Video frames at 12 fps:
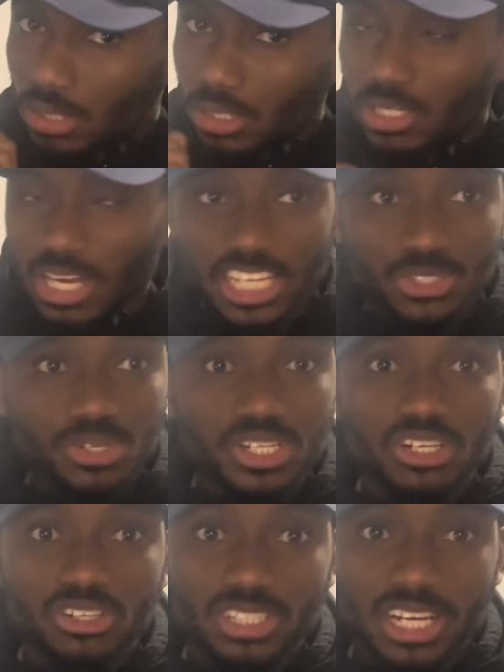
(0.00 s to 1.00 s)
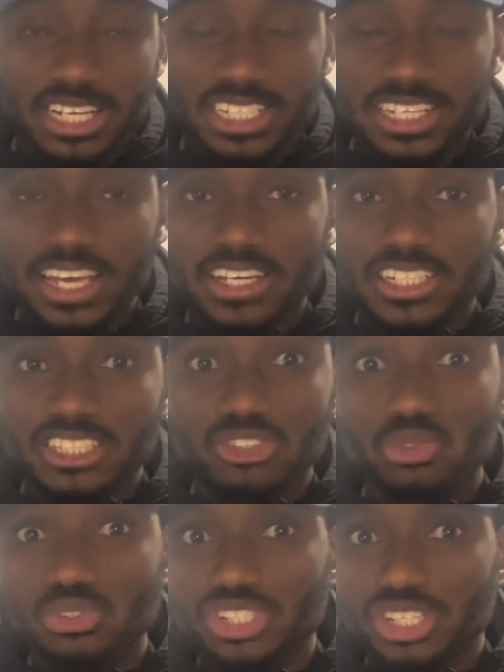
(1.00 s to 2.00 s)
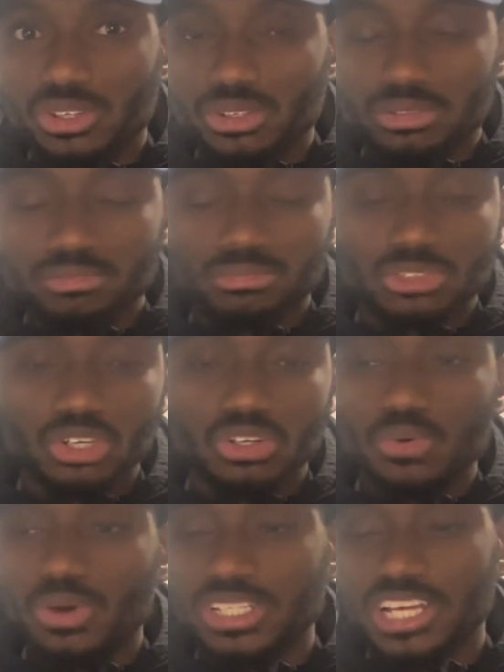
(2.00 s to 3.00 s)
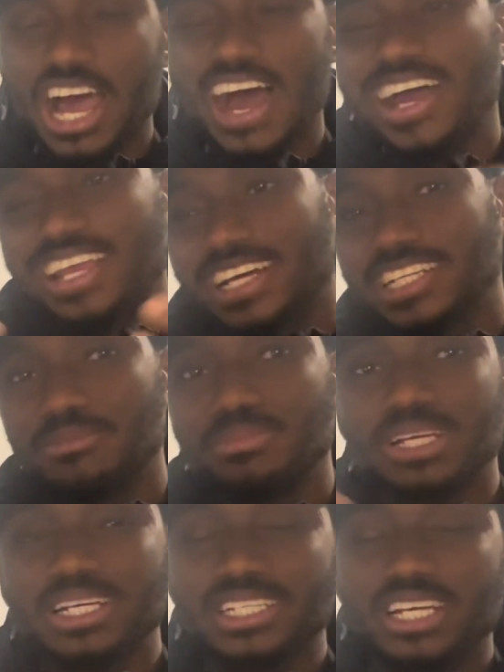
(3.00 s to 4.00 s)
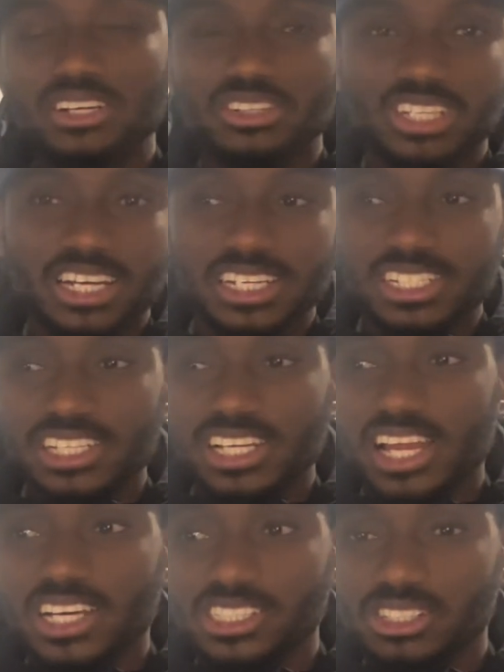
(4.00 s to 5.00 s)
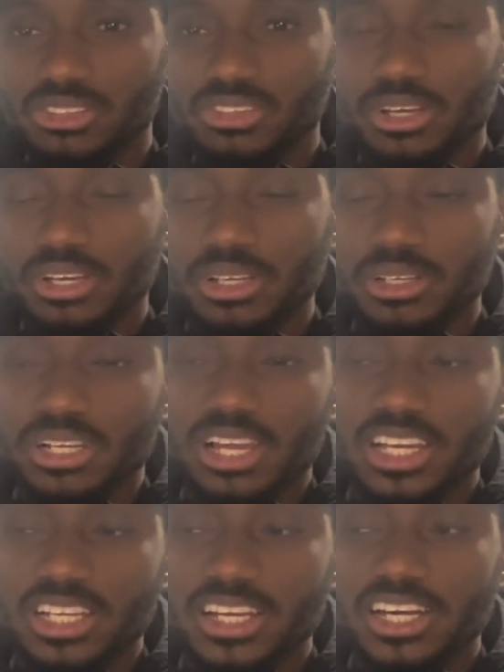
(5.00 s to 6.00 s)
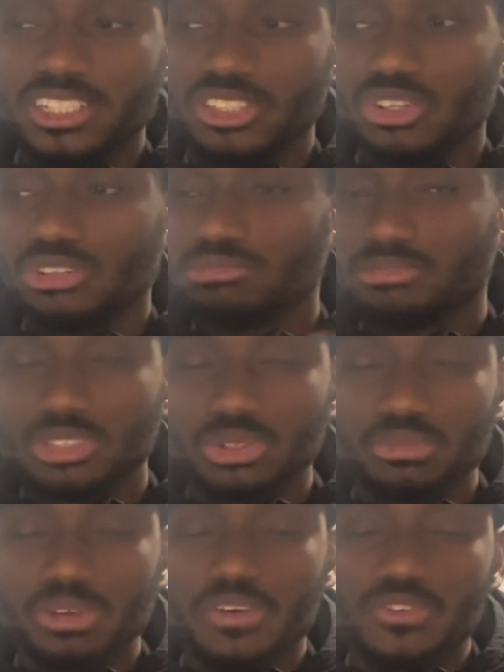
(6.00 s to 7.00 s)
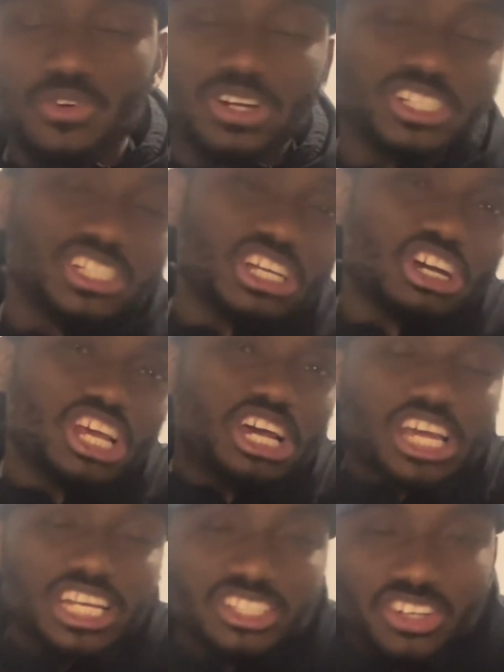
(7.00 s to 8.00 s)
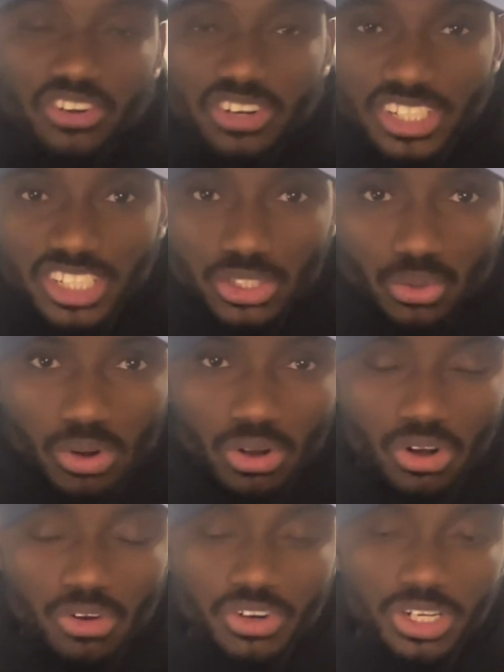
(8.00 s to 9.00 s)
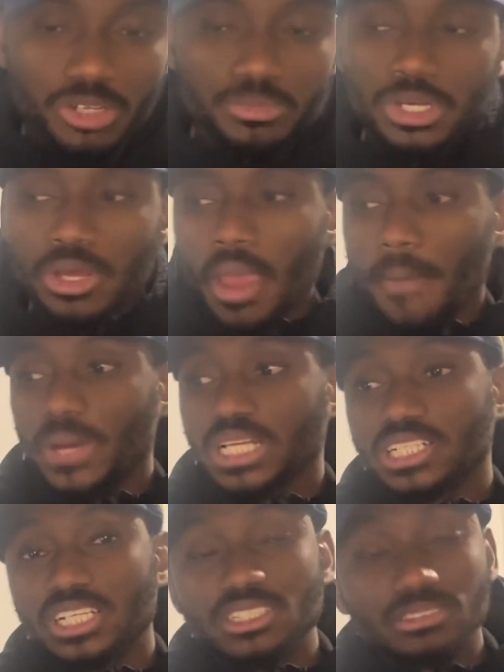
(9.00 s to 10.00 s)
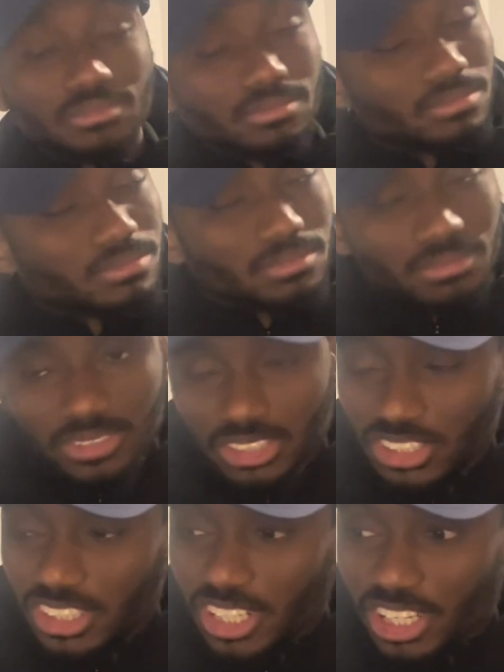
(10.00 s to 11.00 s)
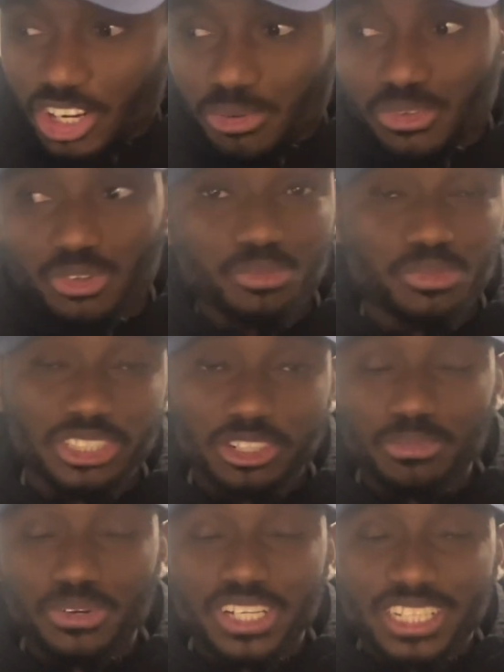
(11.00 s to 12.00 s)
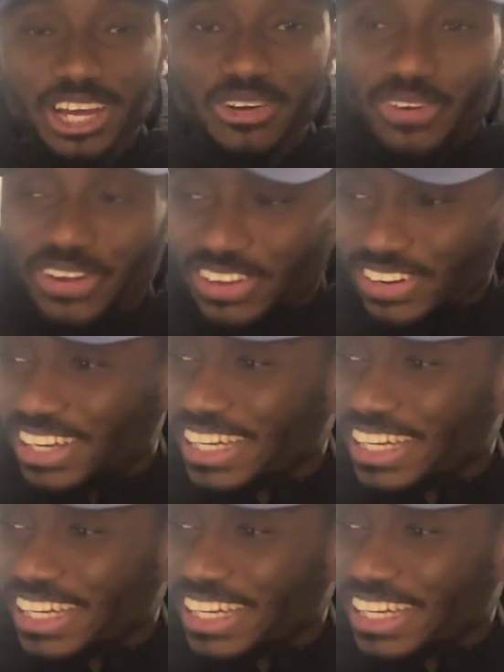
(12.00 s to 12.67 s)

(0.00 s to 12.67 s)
Last week they lost against Cadiz 2-0. So it was a high. They lost against the last the La Liga. So everyone just, oh yeah, Inter gonna just walk over them. But hey, he didn't come to Metropolitano.